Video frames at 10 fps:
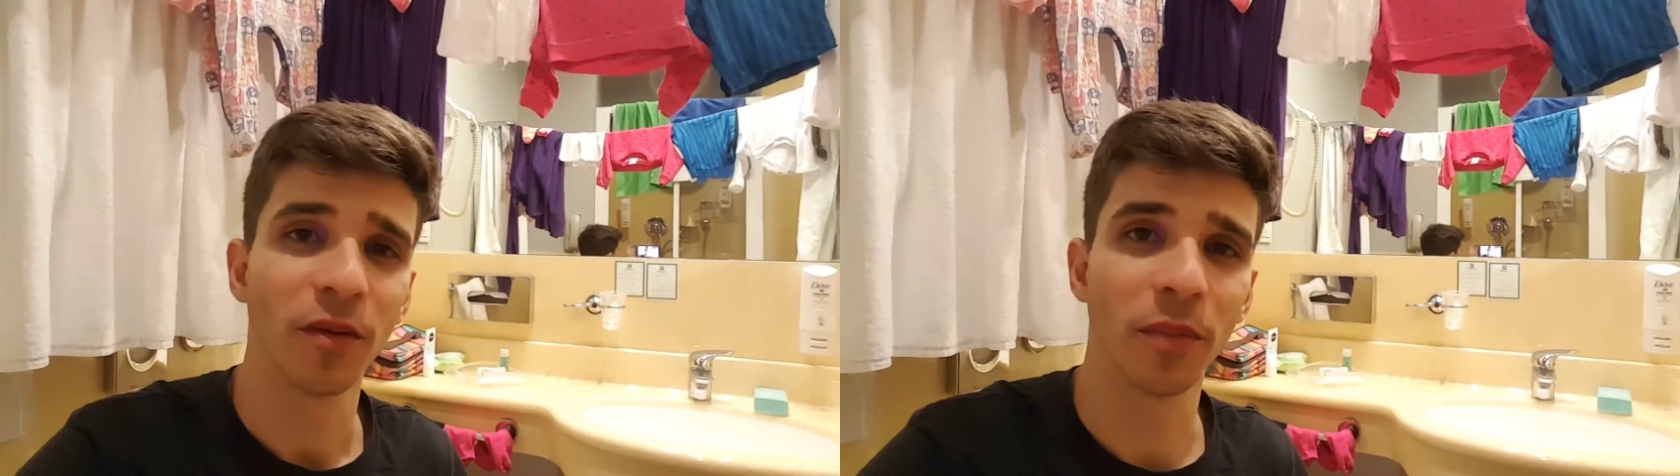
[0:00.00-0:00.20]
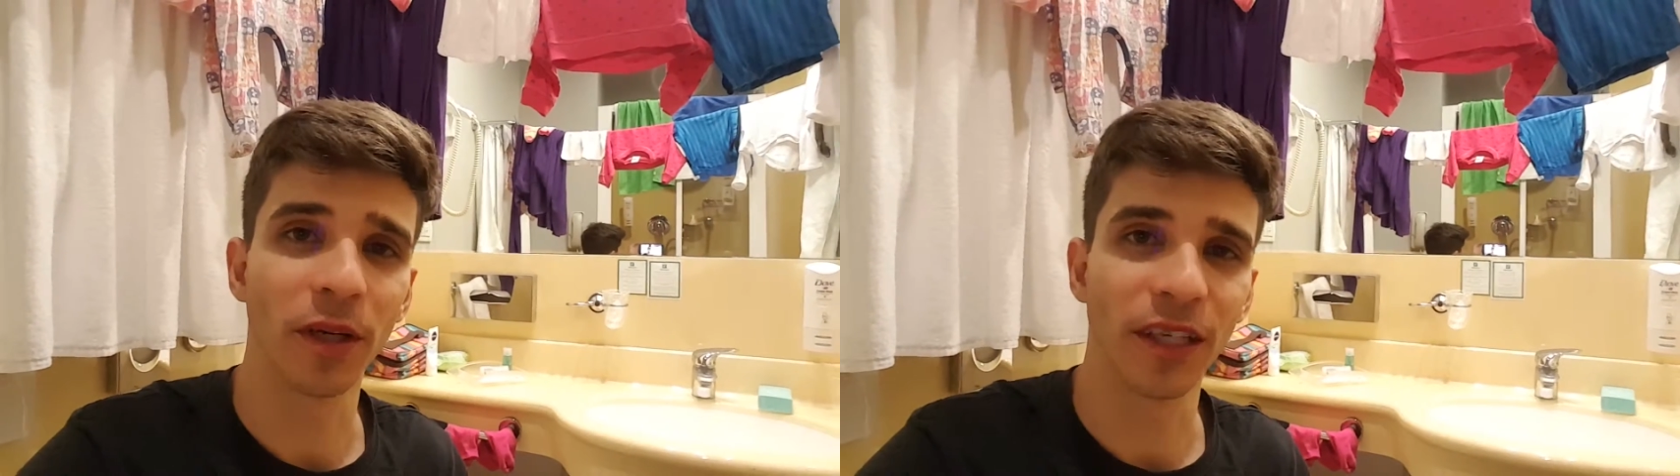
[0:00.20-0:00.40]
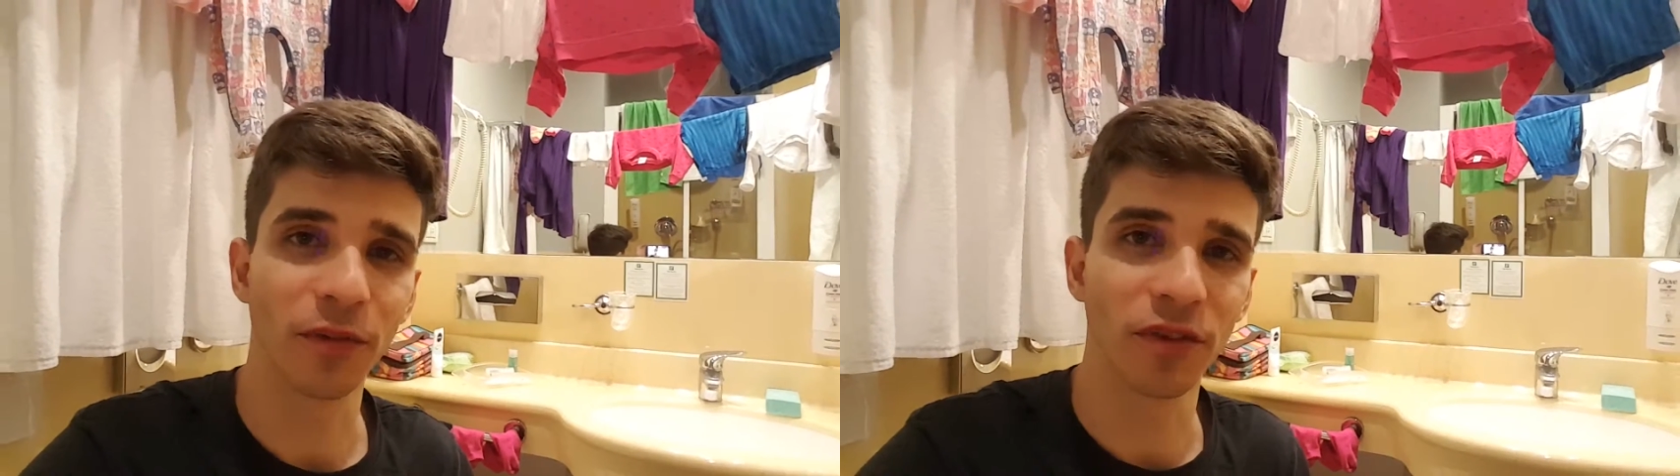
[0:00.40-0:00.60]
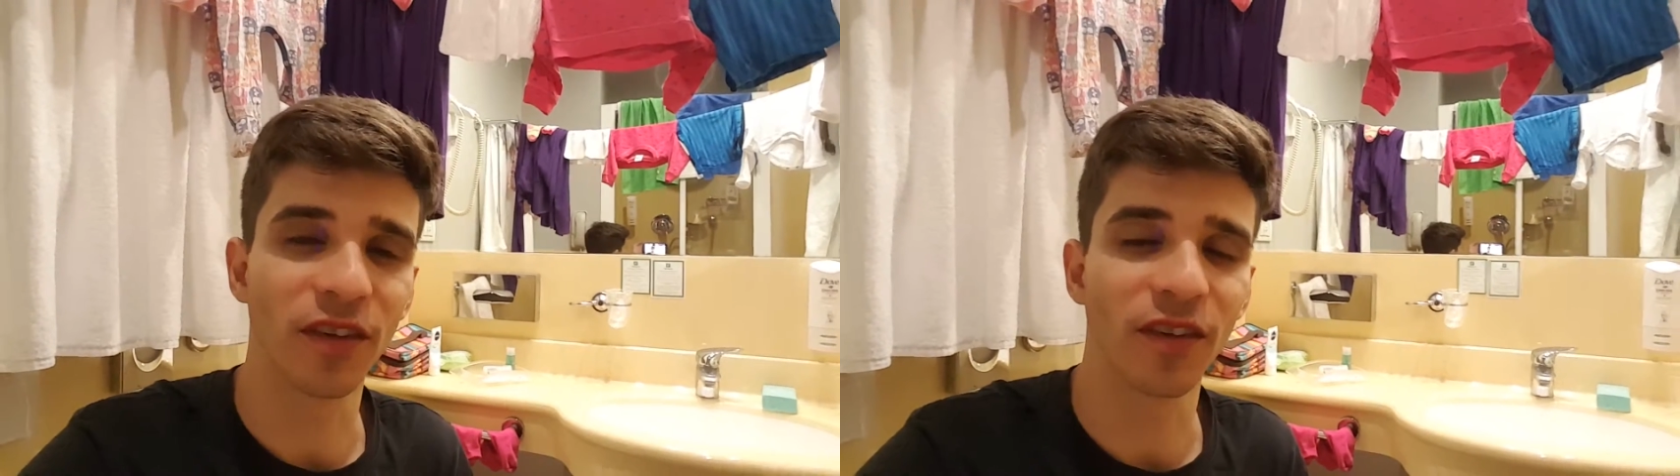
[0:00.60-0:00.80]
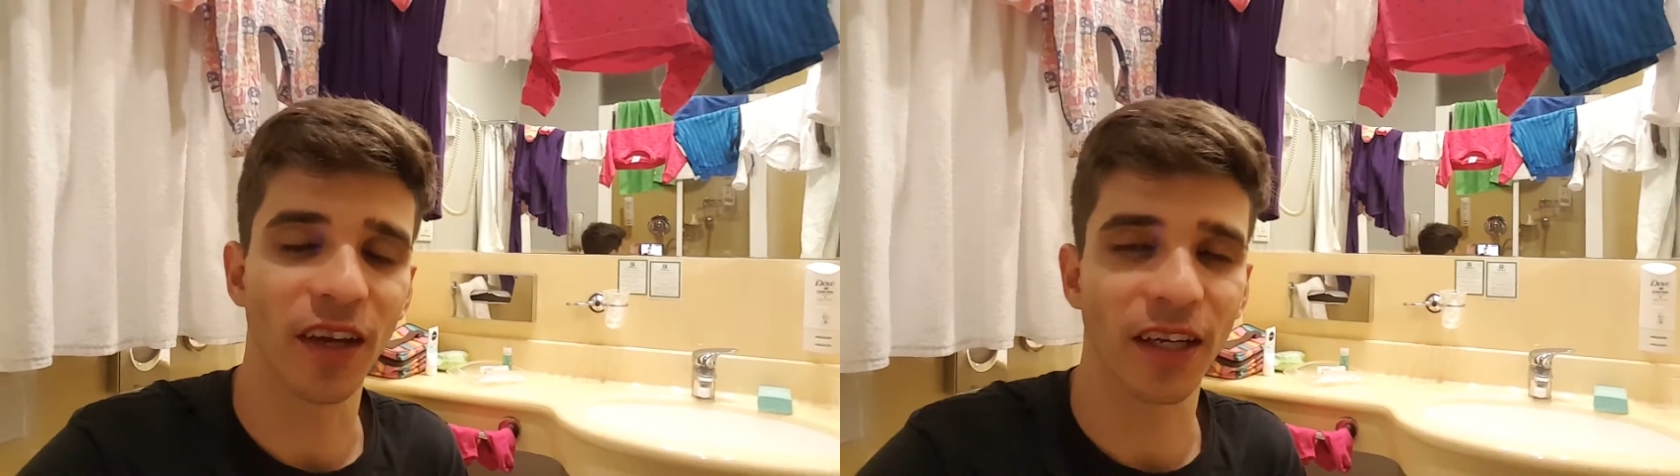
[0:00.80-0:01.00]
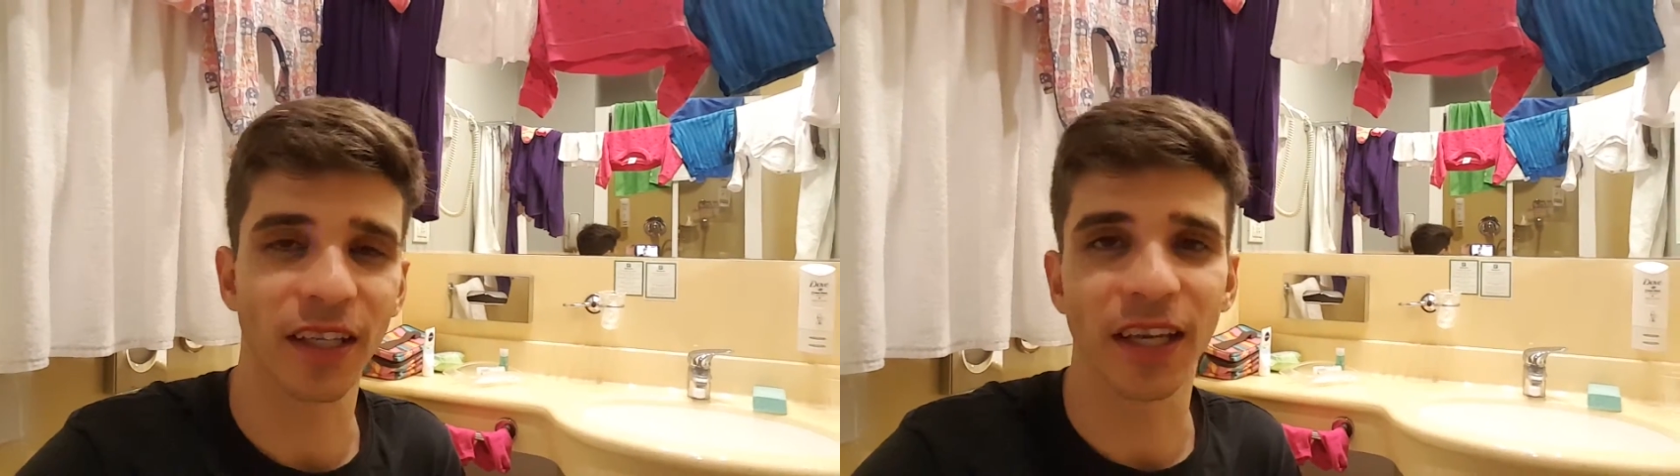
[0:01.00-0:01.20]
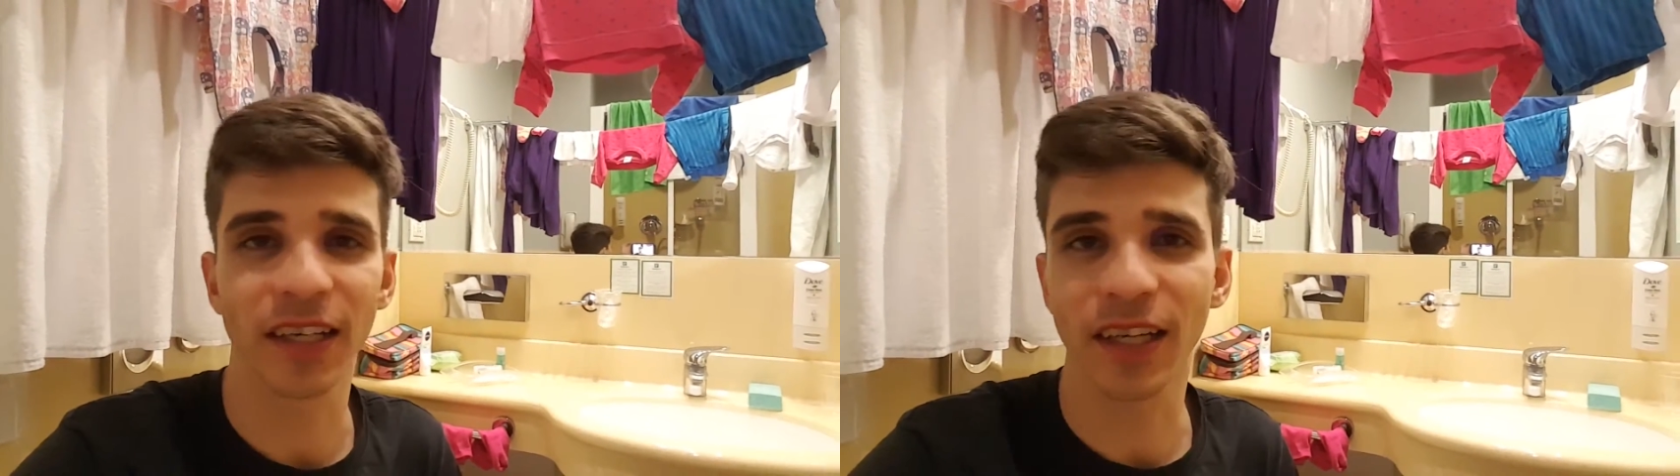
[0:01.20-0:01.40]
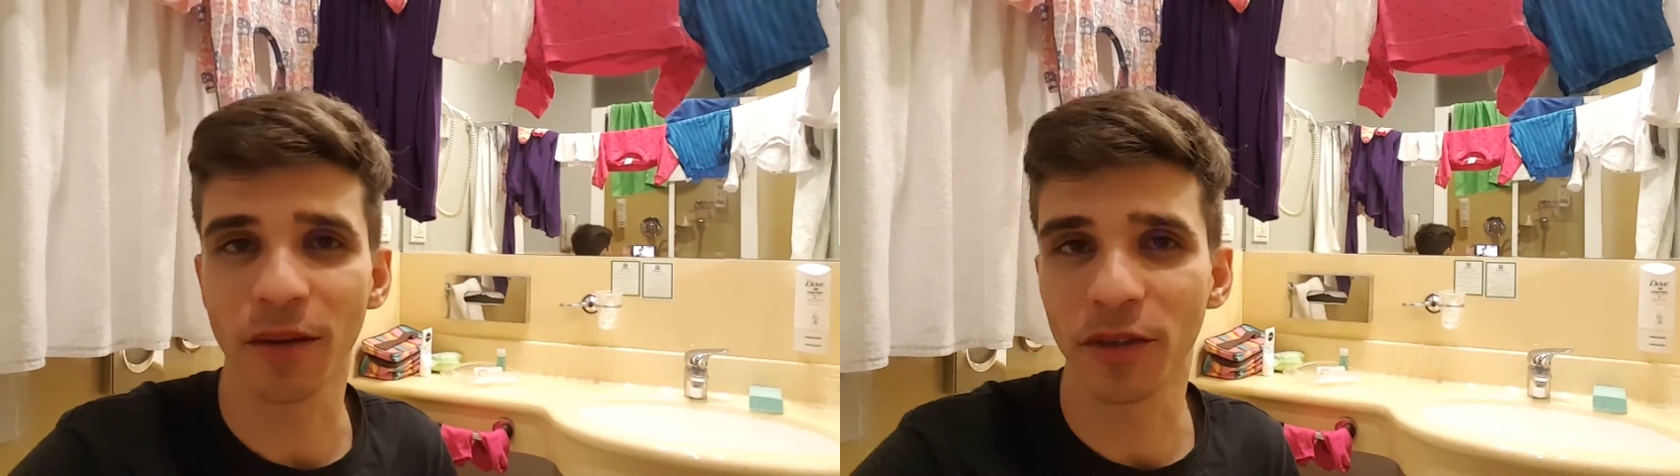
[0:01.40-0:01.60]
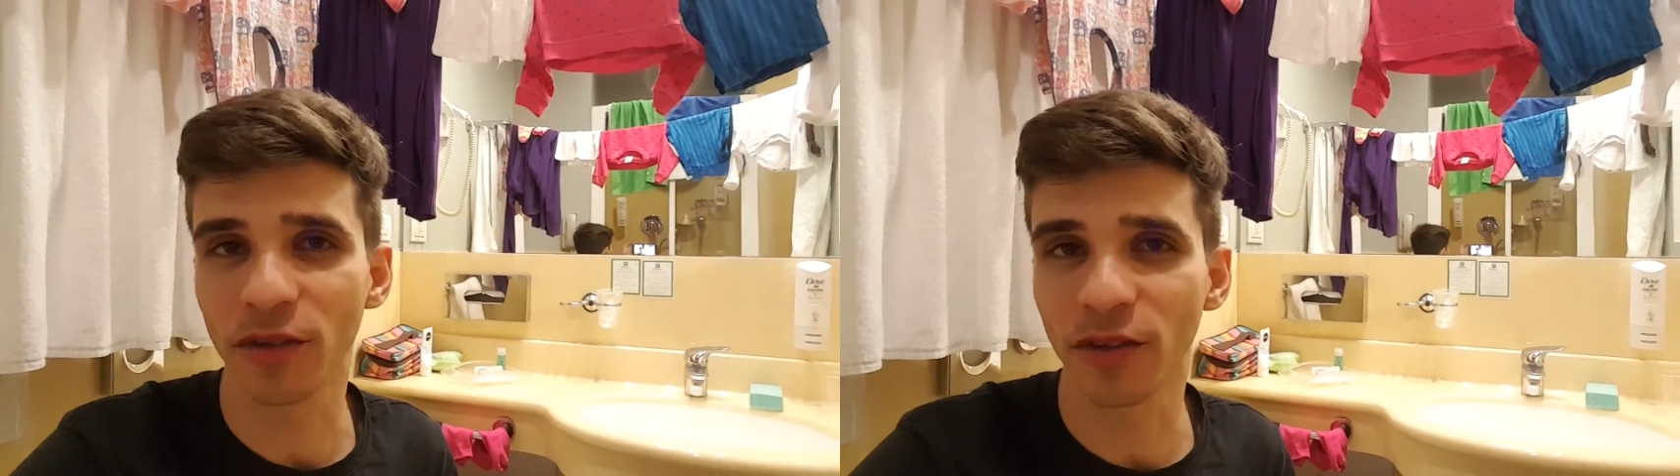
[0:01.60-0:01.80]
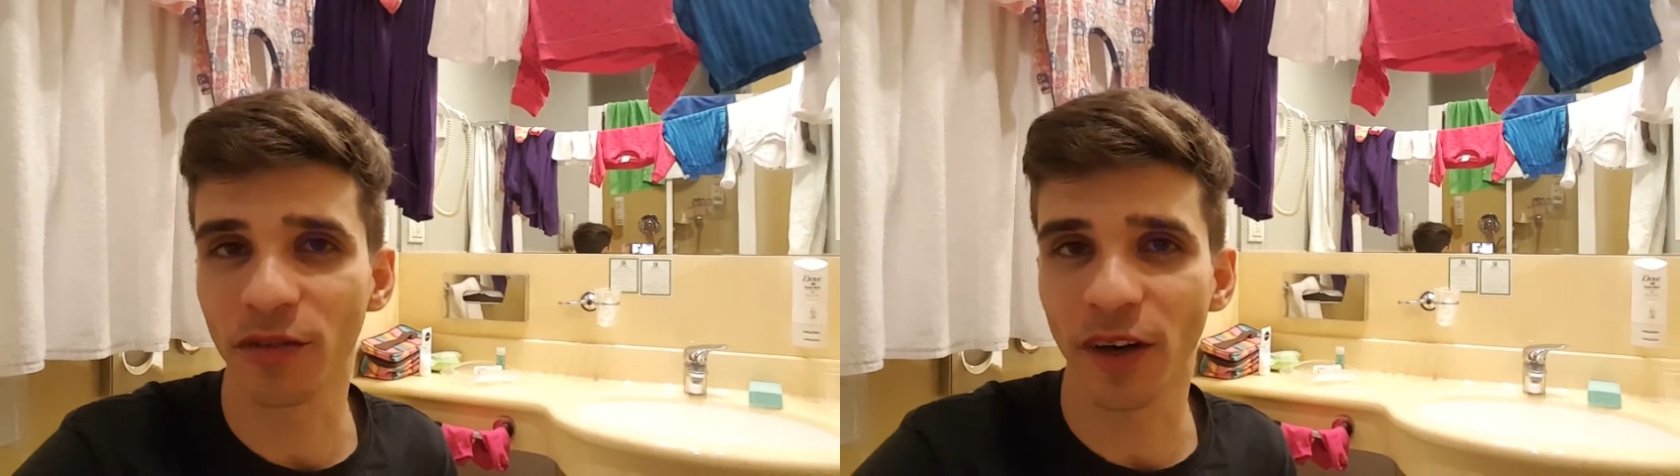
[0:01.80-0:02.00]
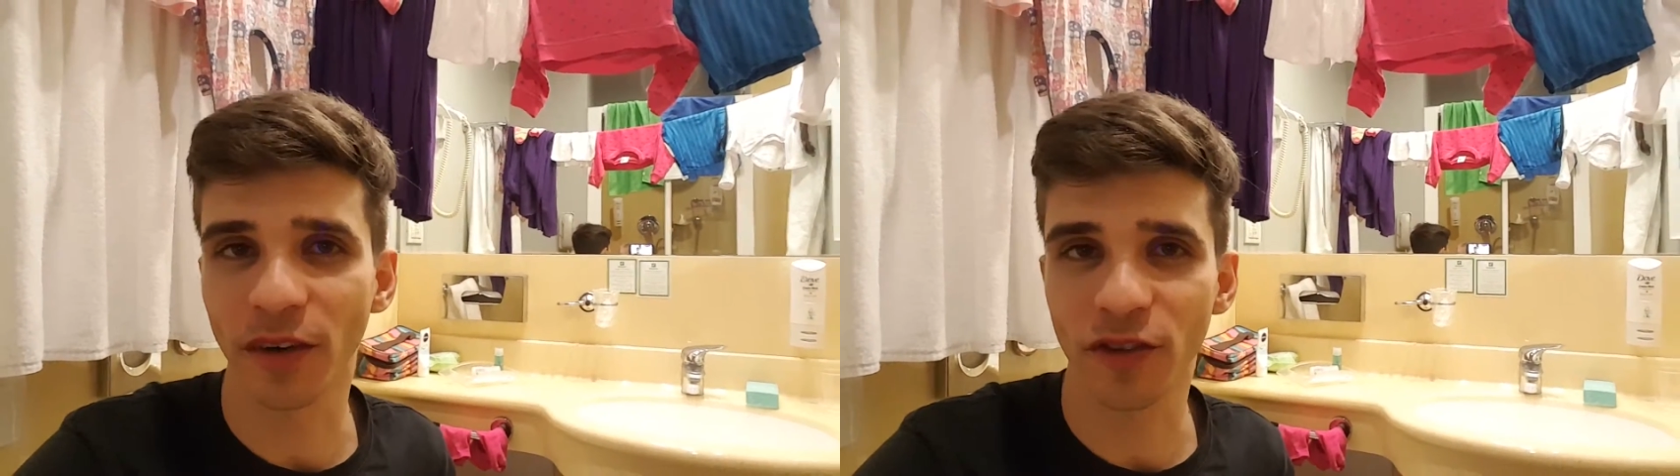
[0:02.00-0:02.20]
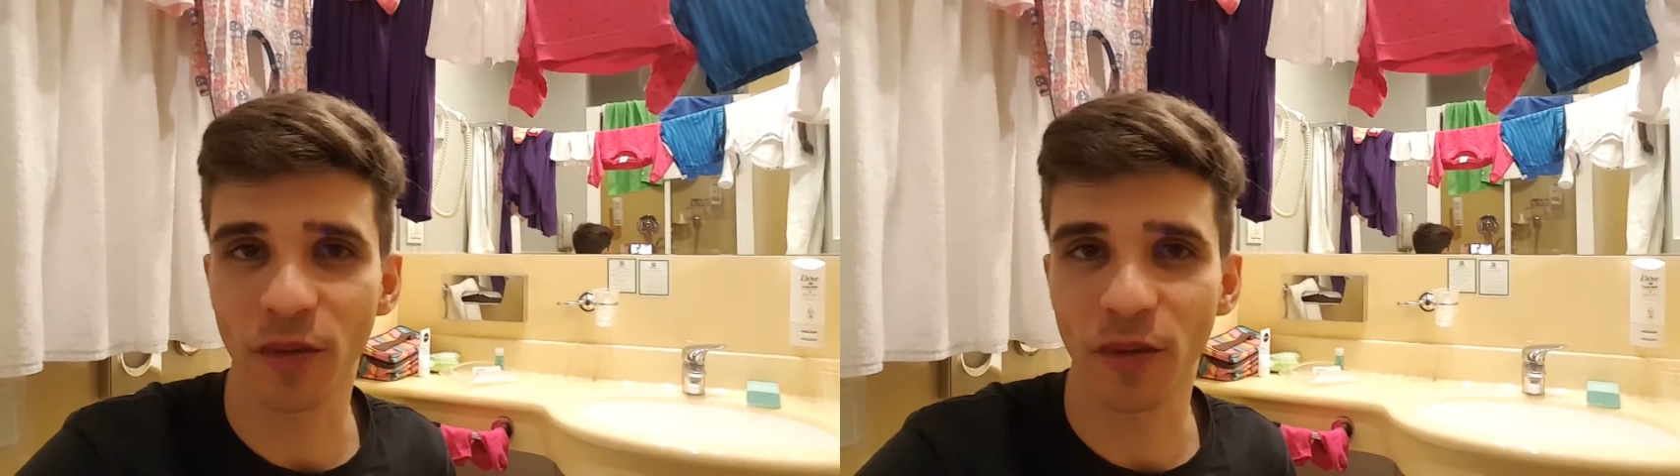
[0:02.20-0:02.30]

but it was decided that coming to the final of